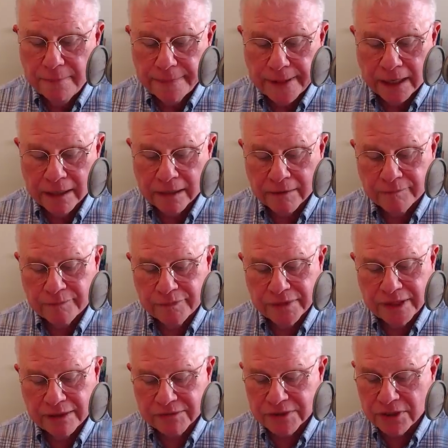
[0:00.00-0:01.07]
Um,
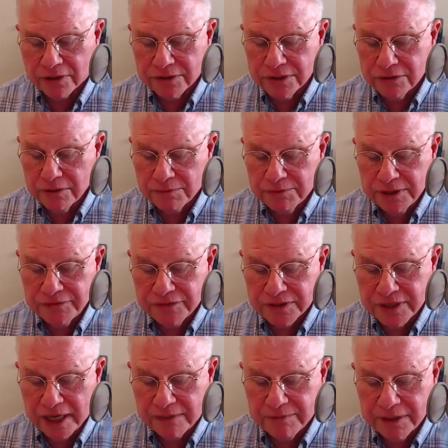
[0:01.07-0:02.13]
there was also a brief
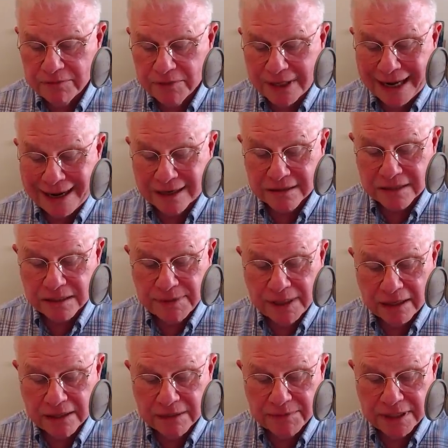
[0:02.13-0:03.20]
statement when asked
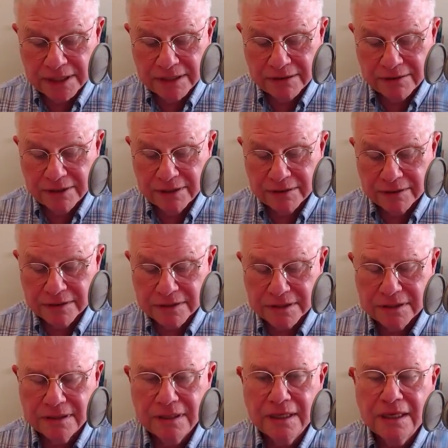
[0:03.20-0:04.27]
about the
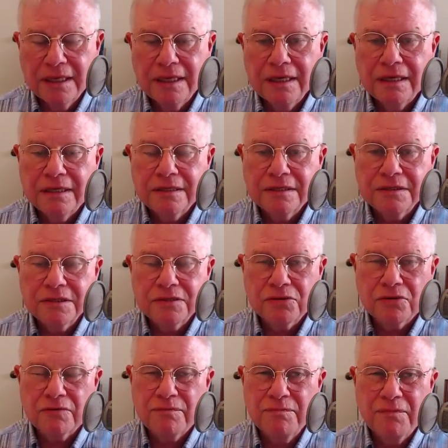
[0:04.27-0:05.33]
materials,
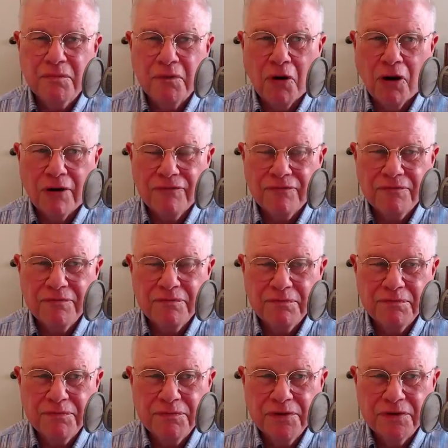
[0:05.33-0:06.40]
sort of off,
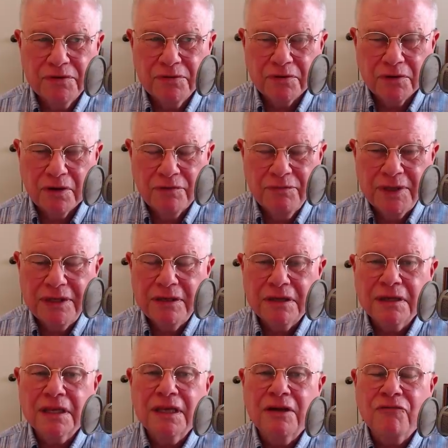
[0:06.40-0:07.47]

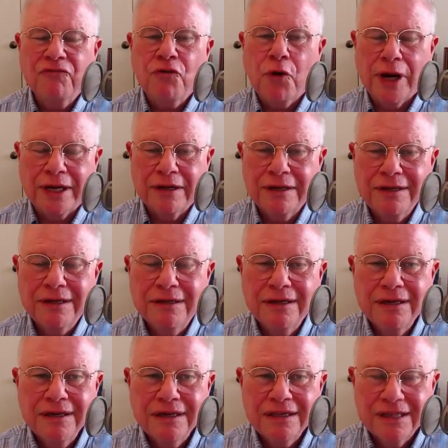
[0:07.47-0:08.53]
immediately avoided,
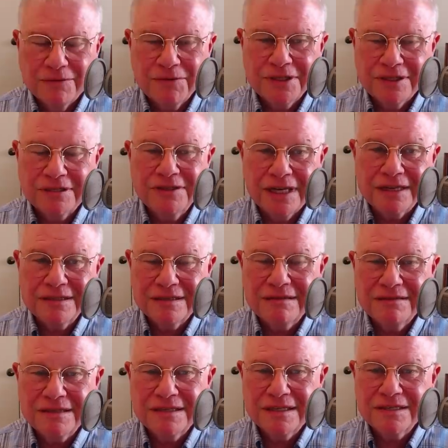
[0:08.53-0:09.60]
that would suggest that
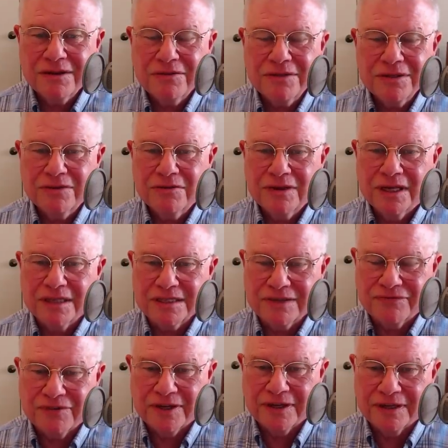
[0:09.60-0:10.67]
this is also
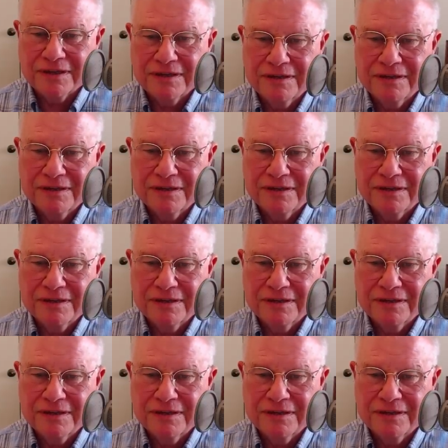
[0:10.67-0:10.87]
classified.